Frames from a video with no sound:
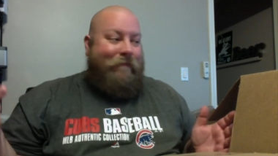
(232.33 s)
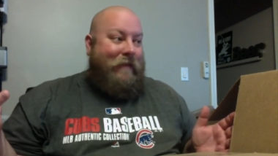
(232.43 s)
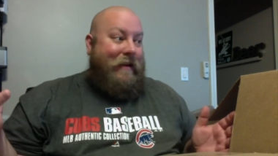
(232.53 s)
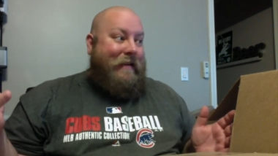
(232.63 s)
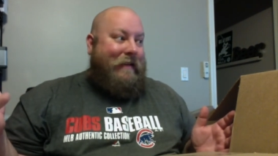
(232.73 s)

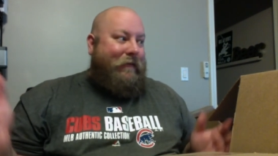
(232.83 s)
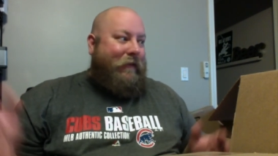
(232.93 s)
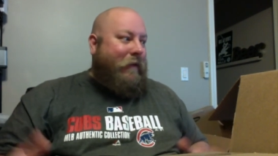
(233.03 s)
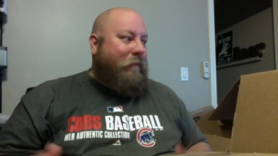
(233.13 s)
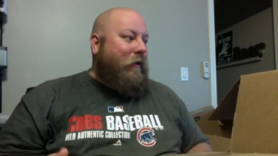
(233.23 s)
Easy
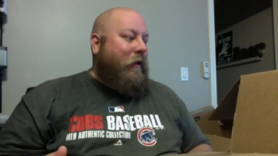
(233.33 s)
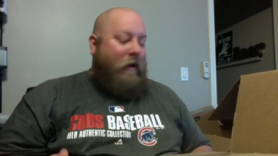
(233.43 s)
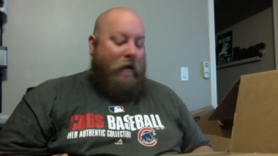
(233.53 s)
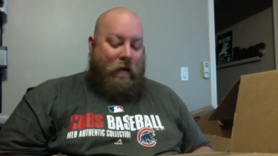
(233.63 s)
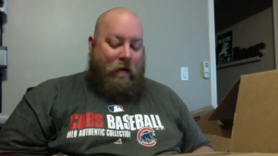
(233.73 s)
flip.
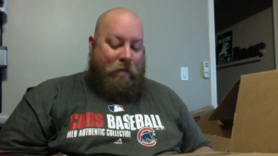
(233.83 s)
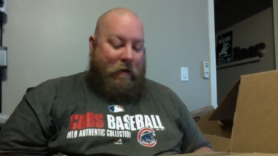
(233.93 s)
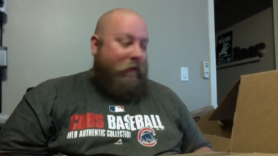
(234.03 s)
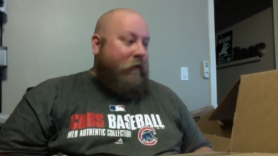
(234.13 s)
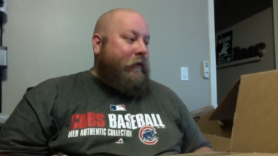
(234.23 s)

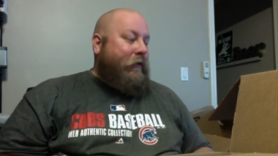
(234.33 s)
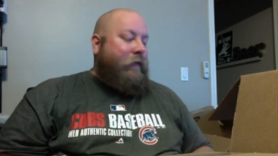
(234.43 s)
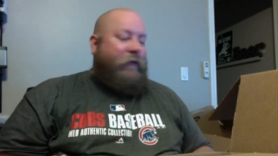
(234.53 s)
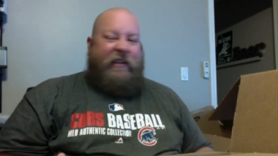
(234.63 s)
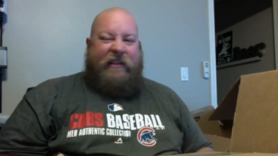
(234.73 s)
People are always looking
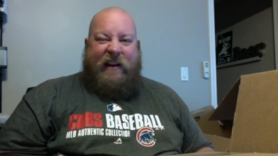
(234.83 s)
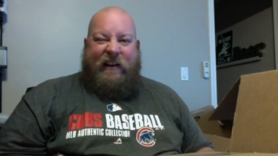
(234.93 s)
for this kind of